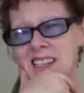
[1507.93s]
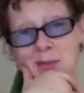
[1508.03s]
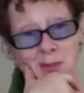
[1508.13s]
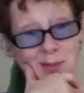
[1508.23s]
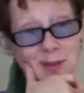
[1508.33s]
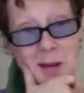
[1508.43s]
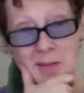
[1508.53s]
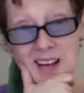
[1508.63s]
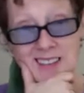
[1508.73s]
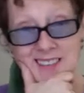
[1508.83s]
If you've
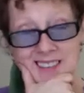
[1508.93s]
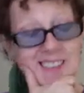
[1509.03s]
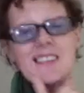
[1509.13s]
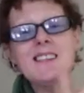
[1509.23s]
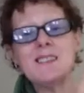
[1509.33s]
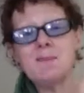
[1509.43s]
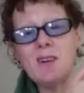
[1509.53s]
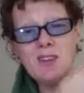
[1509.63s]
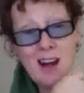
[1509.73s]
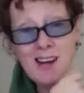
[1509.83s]
laminated it, it's
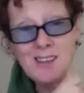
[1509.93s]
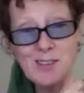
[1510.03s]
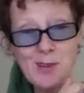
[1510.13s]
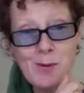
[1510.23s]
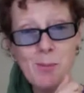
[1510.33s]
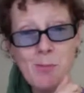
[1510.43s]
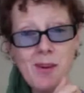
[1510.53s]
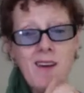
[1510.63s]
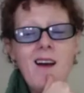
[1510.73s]
much harder to rip.